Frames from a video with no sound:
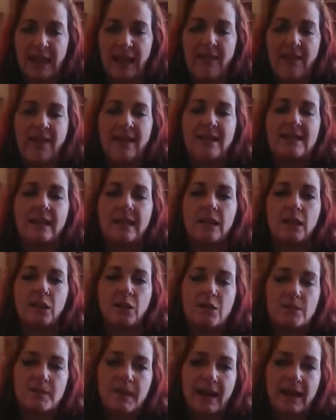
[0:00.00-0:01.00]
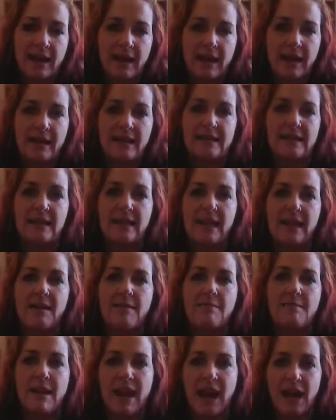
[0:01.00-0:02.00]
And then as I close my eyes and I
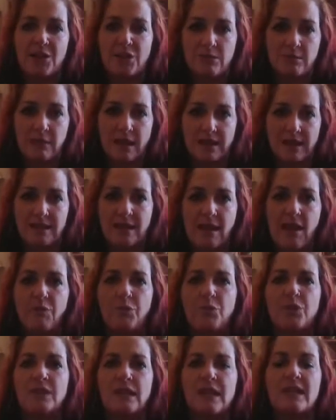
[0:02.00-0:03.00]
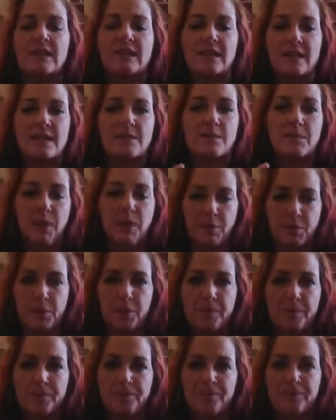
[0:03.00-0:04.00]
imagine myself within this
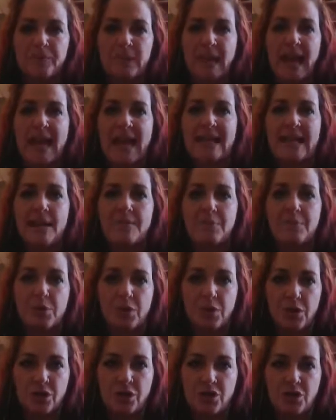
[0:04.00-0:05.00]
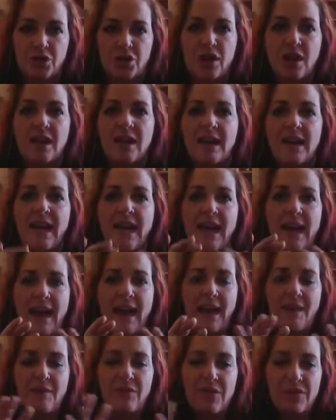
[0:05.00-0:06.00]
bubble and I push
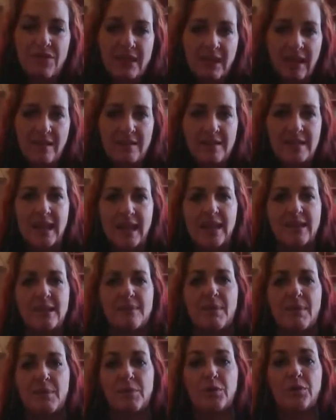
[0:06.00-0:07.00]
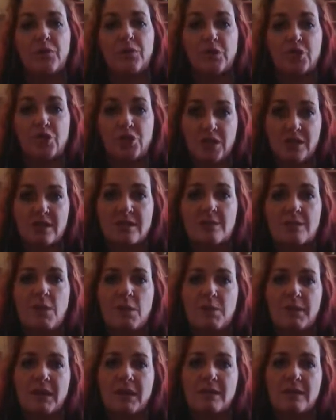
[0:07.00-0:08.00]
everything outside of the bubble for just a
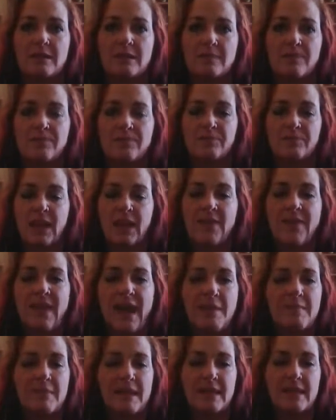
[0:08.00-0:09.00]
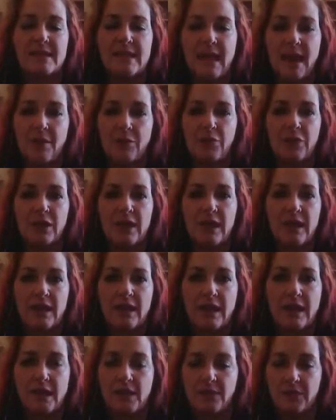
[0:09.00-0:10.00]
moment. And that means every
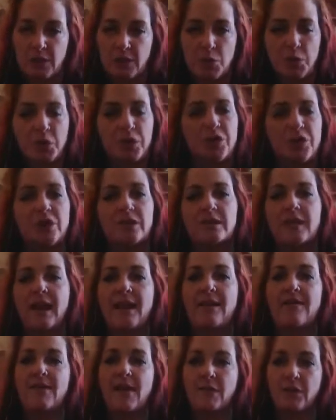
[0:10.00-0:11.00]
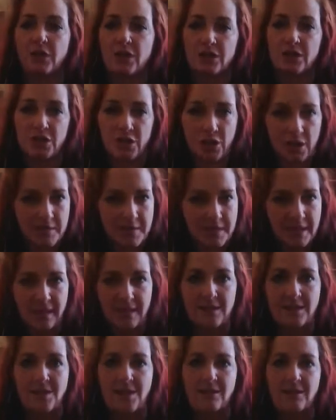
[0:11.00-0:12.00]
individual in your life, every
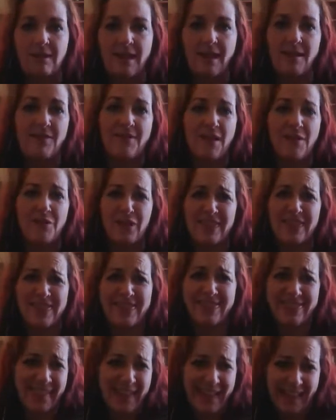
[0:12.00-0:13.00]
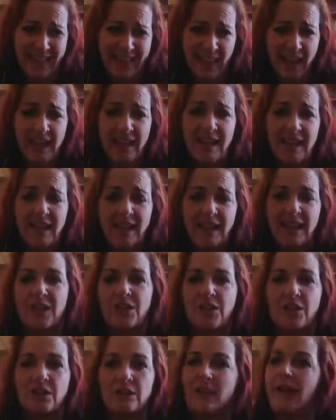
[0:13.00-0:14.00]
circumstance in your life, everything in
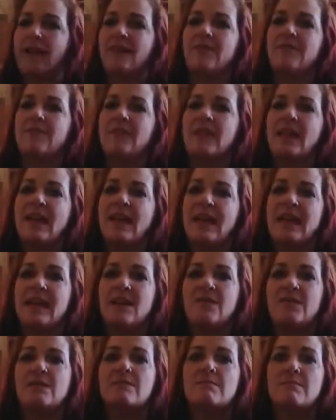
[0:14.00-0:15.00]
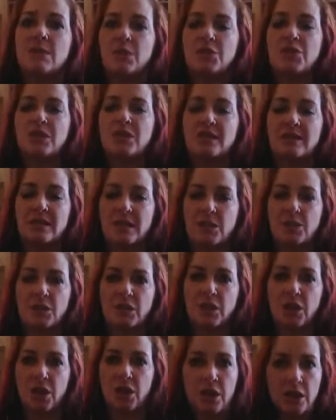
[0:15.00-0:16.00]
your life, even emotions that you
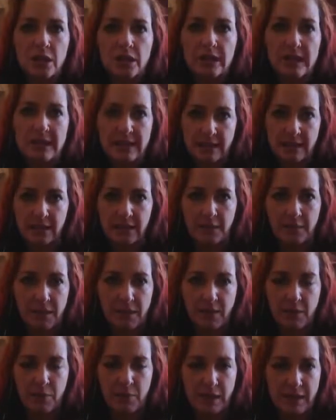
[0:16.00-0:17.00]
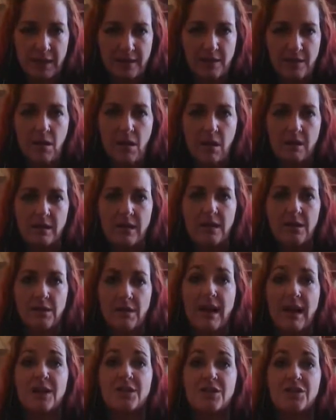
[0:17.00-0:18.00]
are currently dealing with based on
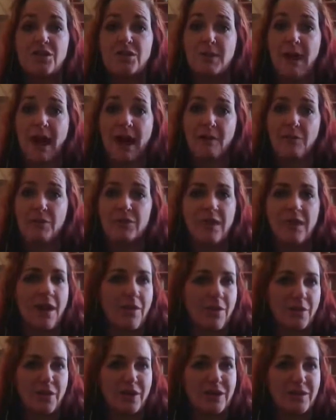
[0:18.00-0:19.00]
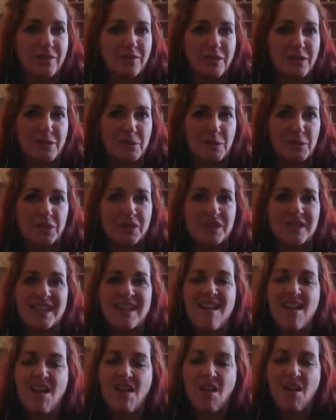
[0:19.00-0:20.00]
interactions you have with other individuals,
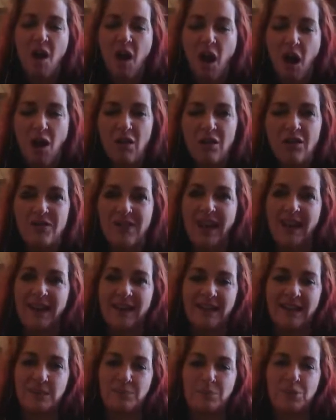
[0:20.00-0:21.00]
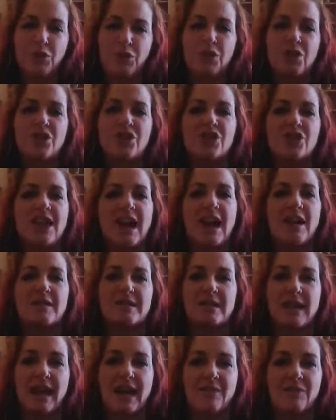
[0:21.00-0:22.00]
all of that gets pushed
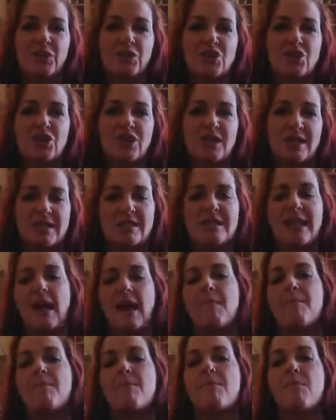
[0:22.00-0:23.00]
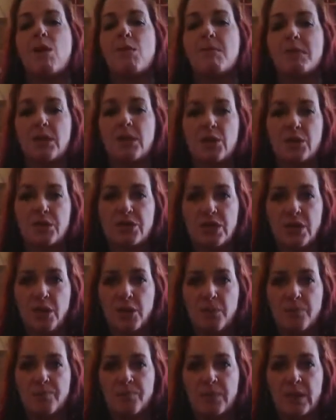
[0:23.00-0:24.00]
outside for just that moment or
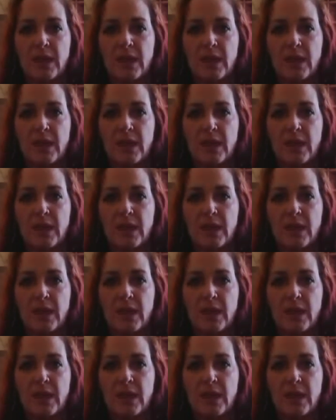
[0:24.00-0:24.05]
two.